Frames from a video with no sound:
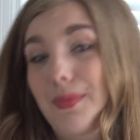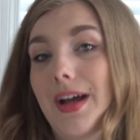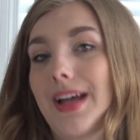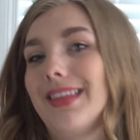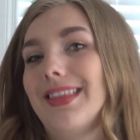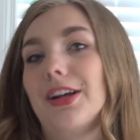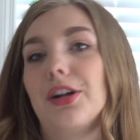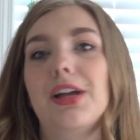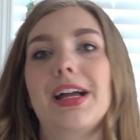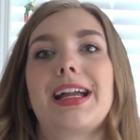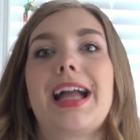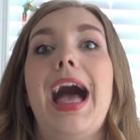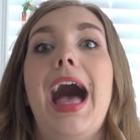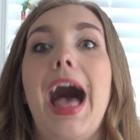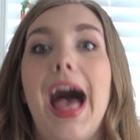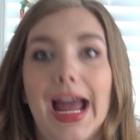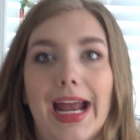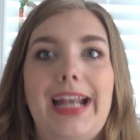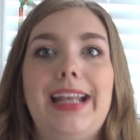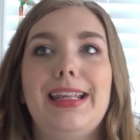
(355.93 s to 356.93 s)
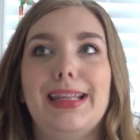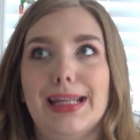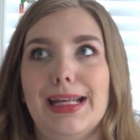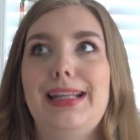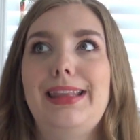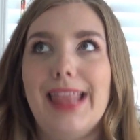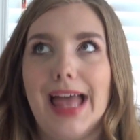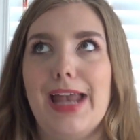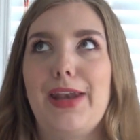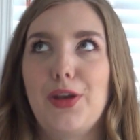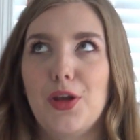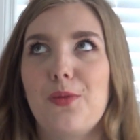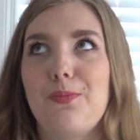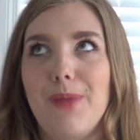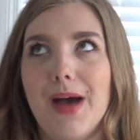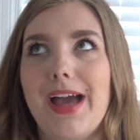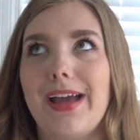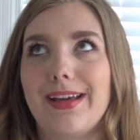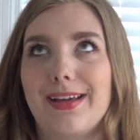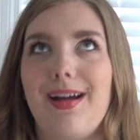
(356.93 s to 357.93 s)
But they're like, I need that new
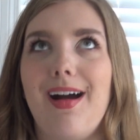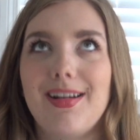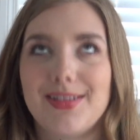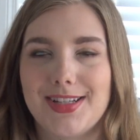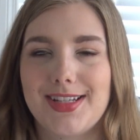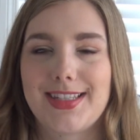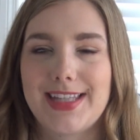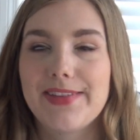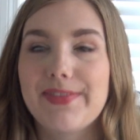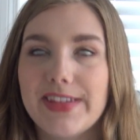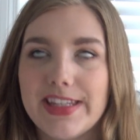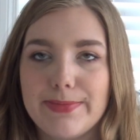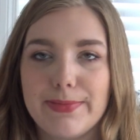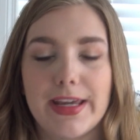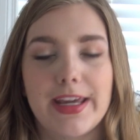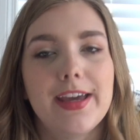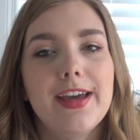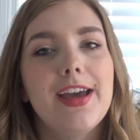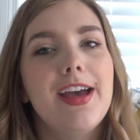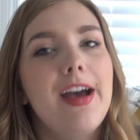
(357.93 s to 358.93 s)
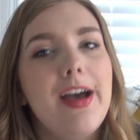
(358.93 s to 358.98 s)
bike, God, just give it to me.